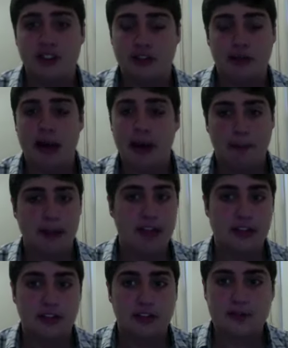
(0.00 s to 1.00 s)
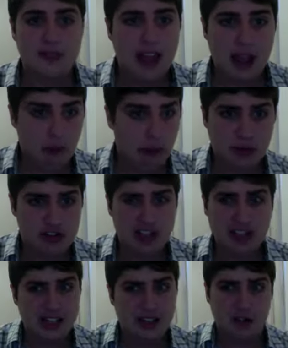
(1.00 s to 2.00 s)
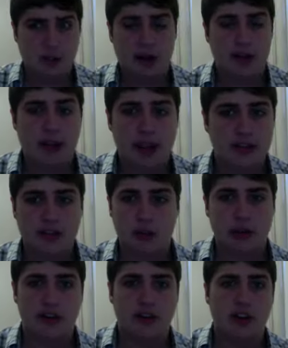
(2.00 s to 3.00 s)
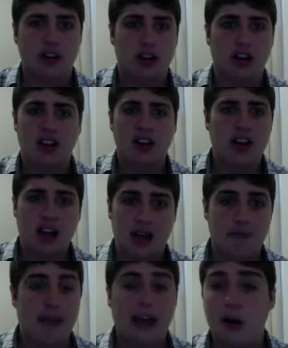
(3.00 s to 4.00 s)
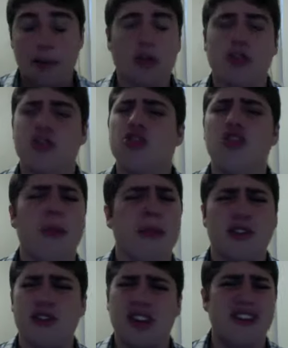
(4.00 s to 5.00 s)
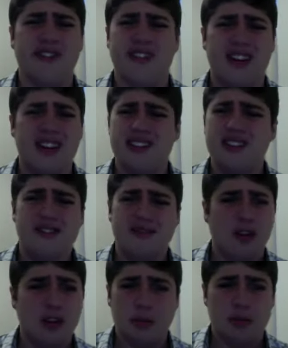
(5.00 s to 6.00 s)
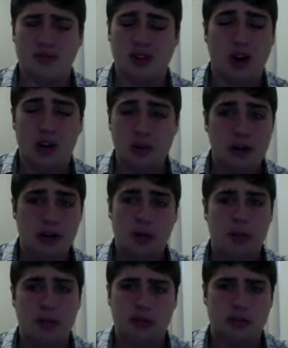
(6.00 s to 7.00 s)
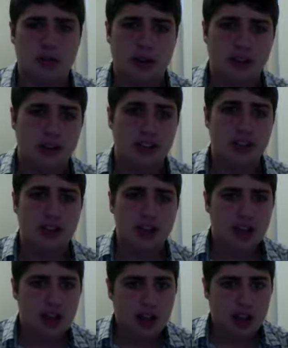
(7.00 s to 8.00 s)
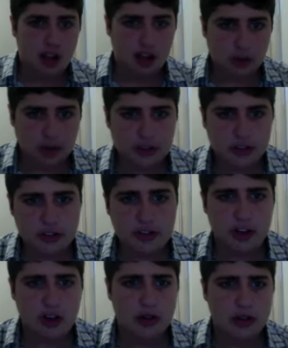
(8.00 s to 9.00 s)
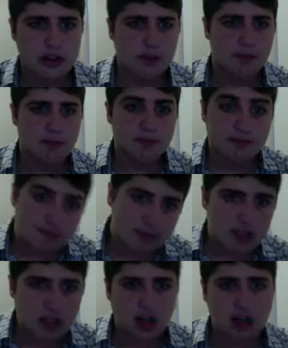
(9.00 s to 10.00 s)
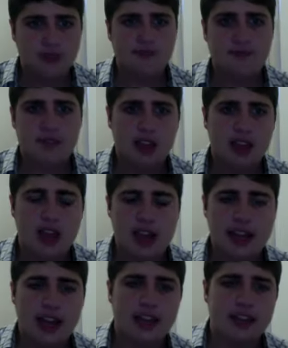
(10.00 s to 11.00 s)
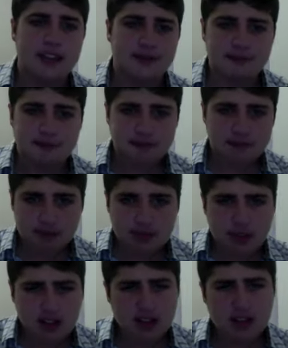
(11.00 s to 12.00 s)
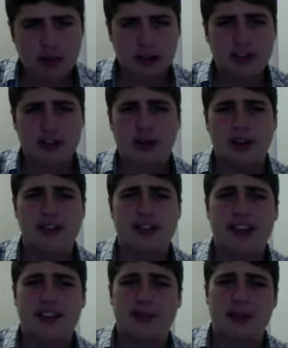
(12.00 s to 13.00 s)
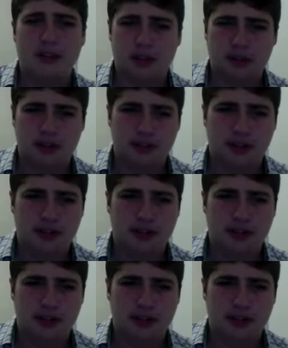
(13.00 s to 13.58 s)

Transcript: Period. And the best match I've seen from Adam Page. And one of Jay Lethal's better matches in Ring of Honor. Um, that opener is so much fucking fun. One of the most underrated openers in wrestling. Uh, the rest of the show is, you know, kind of...